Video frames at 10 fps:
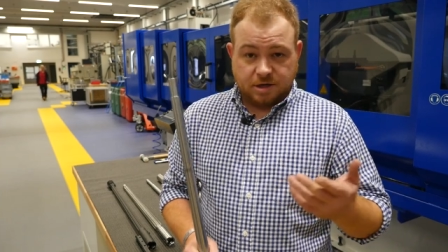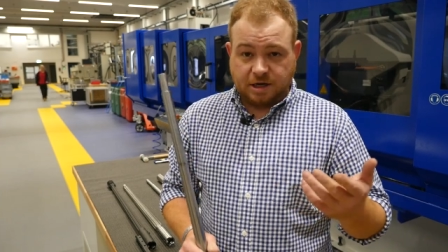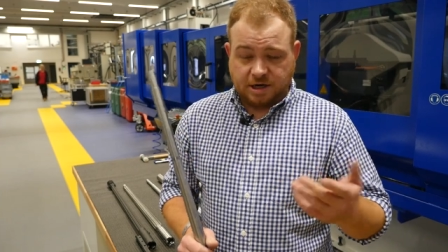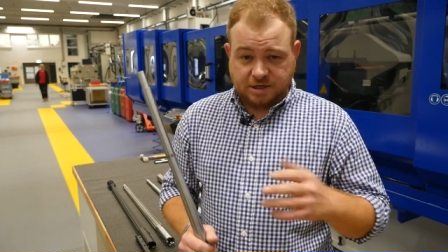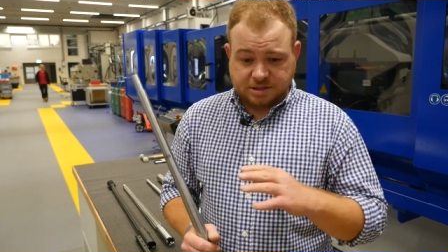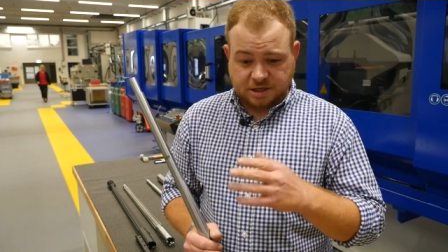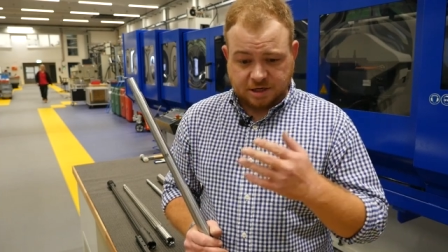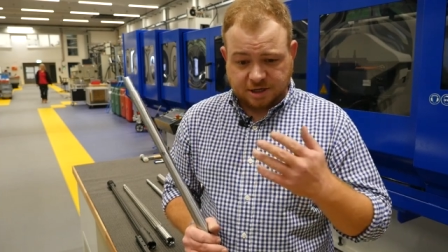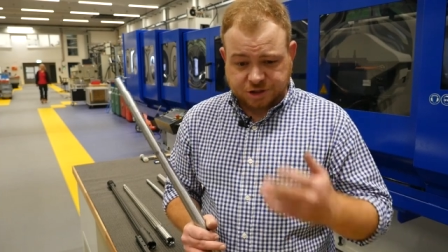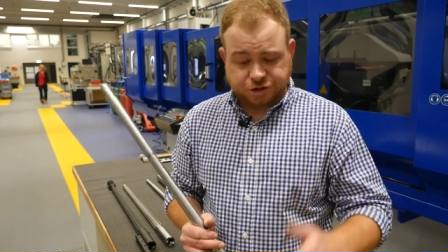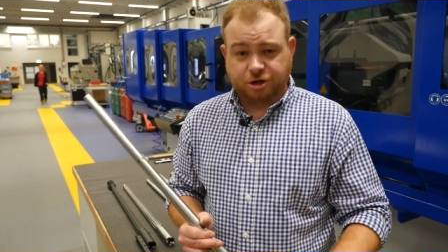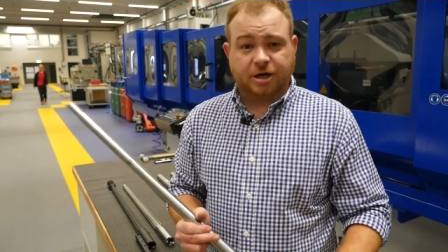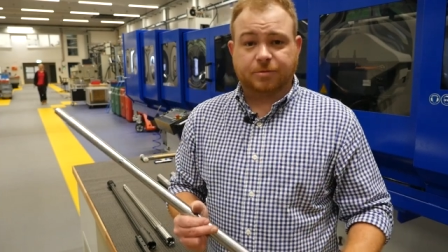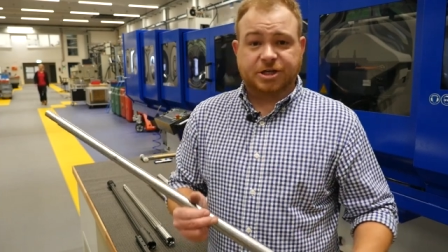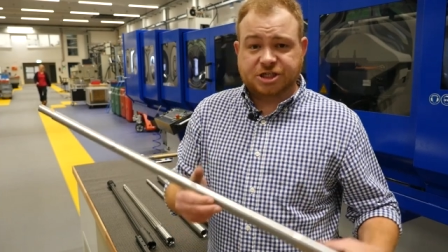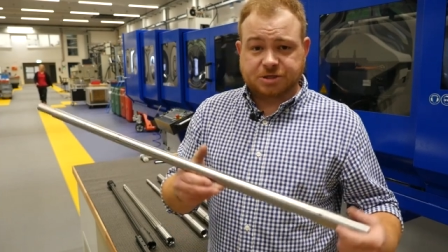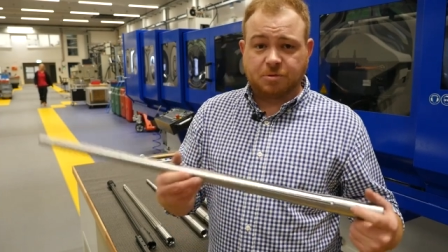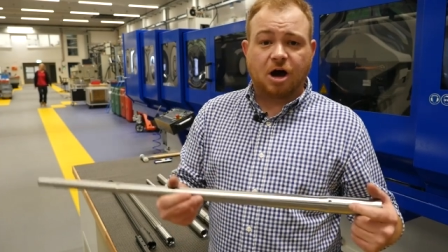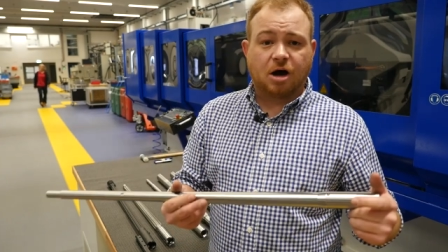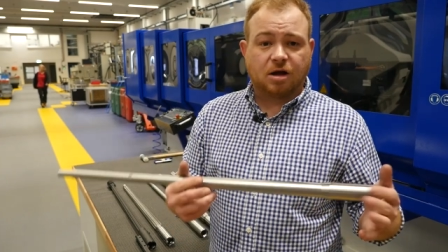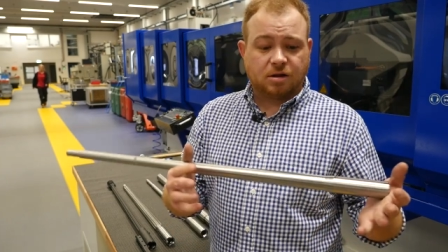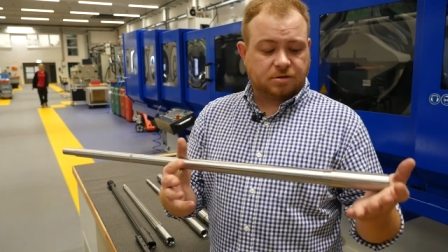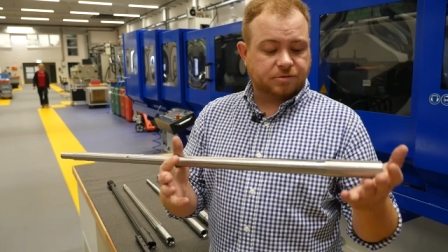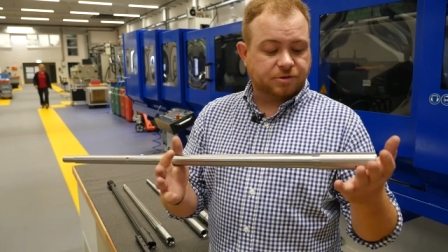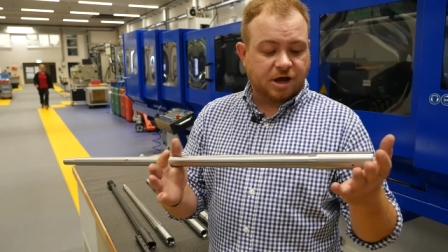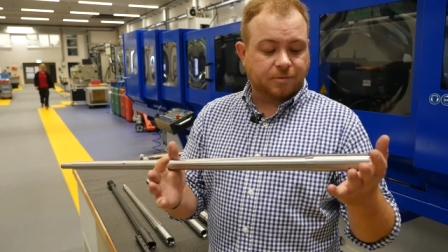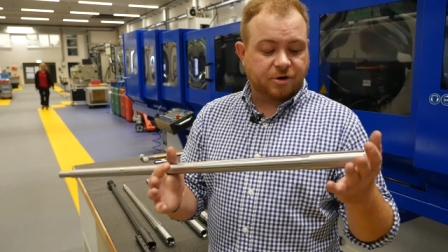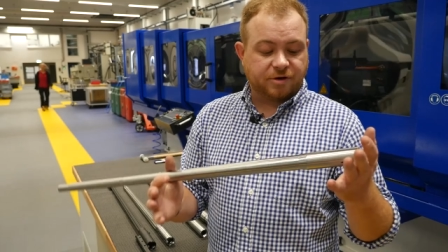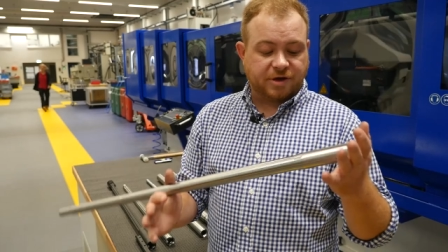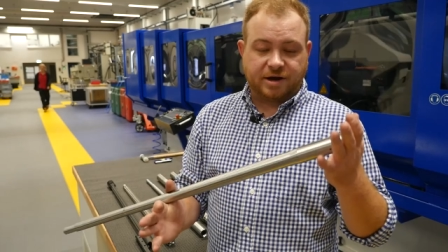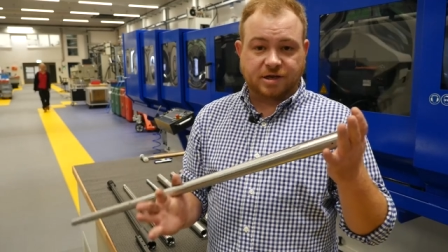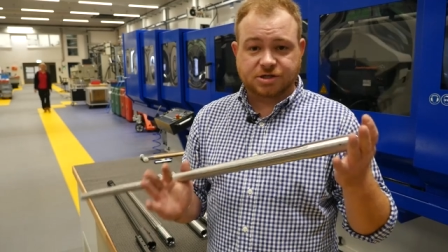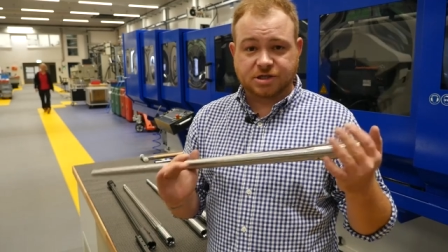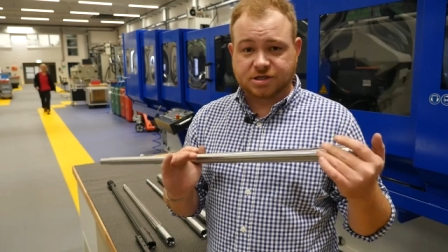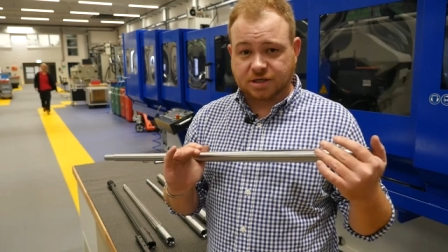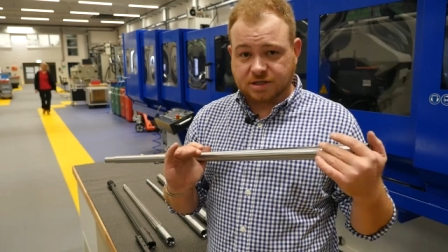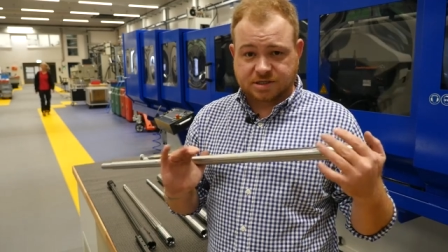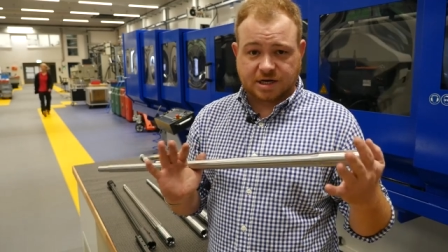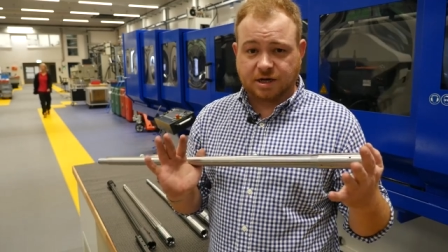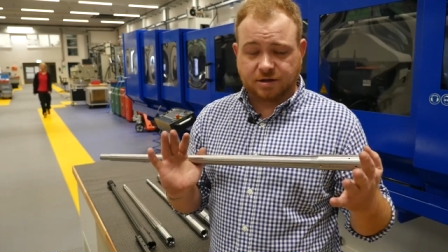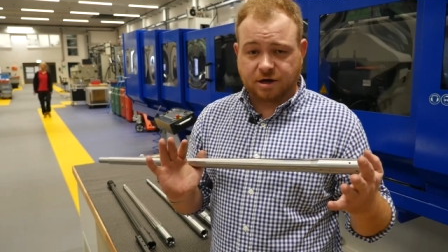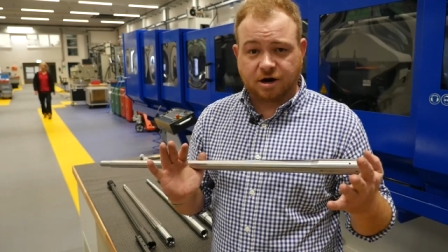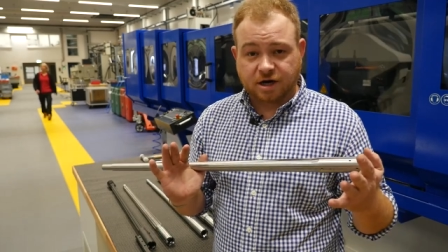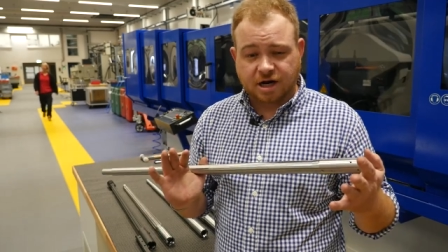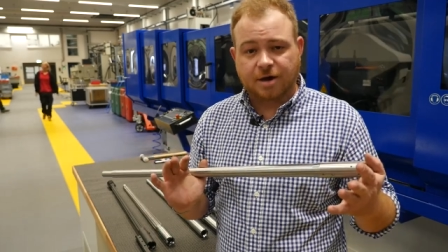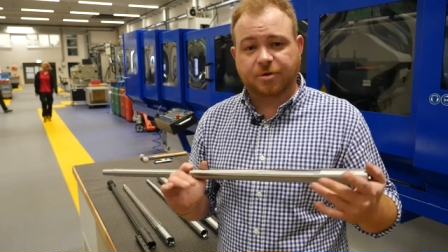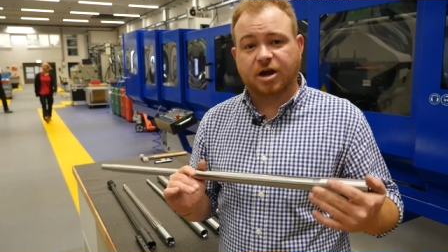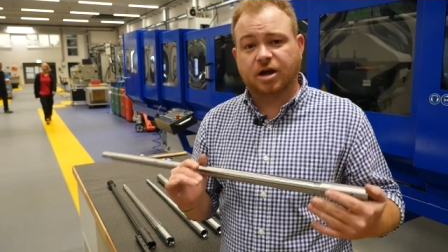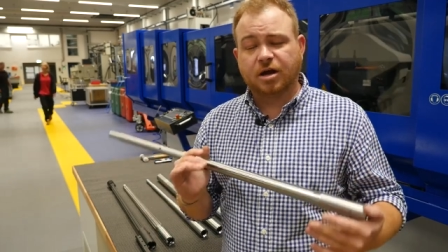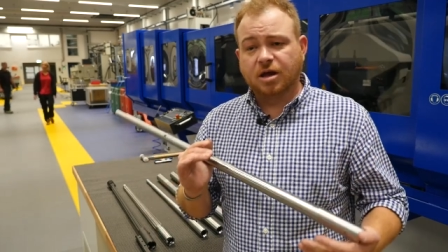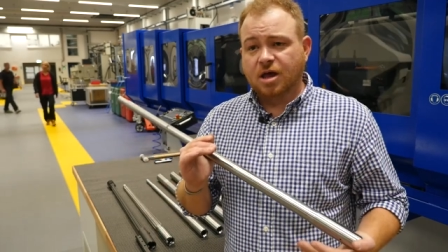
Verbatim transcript: it's an extremely small number that is just insanely hard to comprehend.